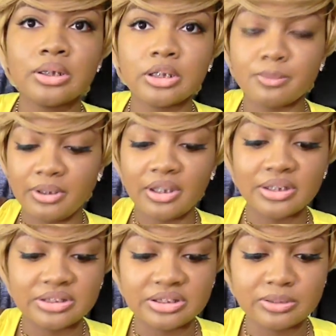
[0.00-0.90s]

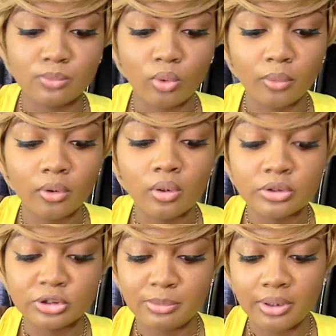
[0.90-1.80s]
because it's more
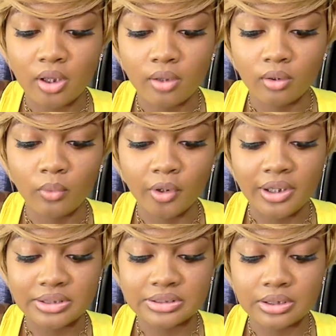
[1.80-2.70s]
closer to my color,
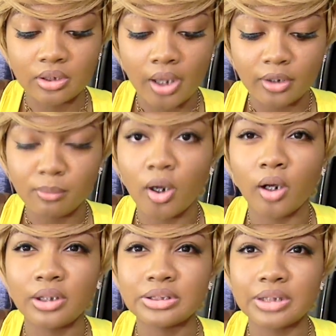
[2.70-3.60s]
whereas the lighter
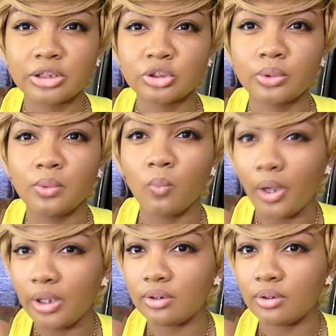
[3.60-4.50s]
part is actually
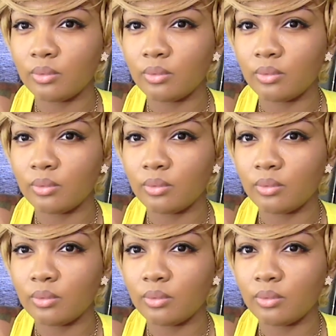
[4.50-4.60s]
white,